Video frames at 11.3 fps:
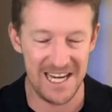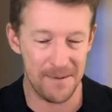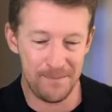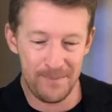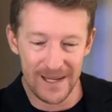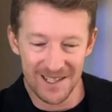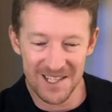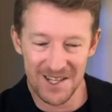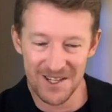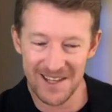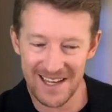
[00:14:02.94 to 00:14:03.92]
Now
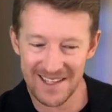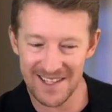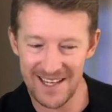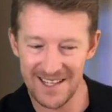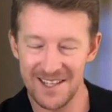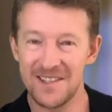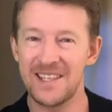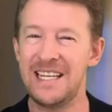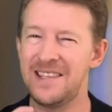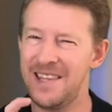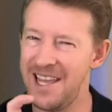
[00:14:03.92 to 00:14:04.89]
built into that
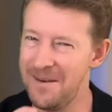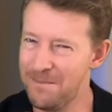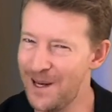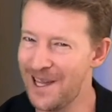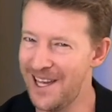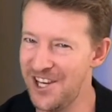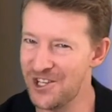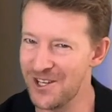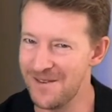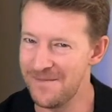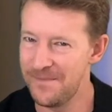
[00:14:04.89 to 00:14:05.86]
sentence is the
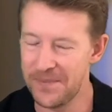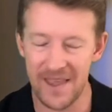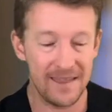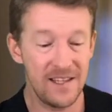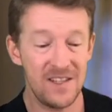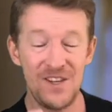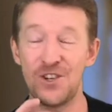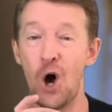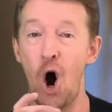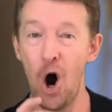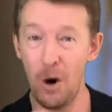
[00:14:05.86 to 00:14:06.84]
implication that this
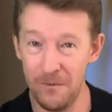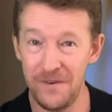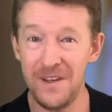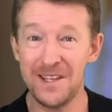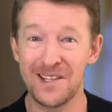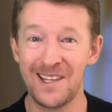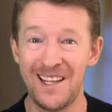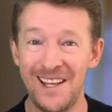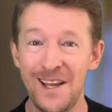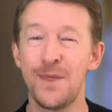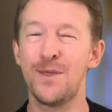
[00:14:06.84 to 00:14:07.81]
is
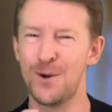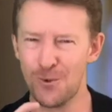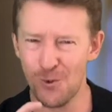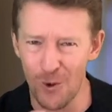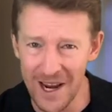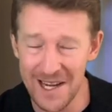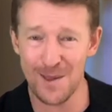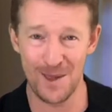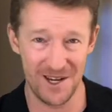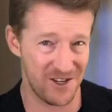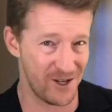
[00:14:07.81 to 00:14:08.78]
obviously the right
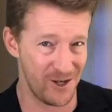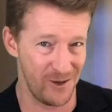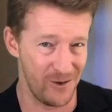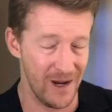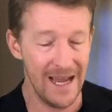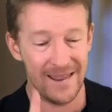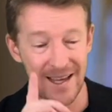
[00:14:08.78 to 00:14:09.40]
thing to do,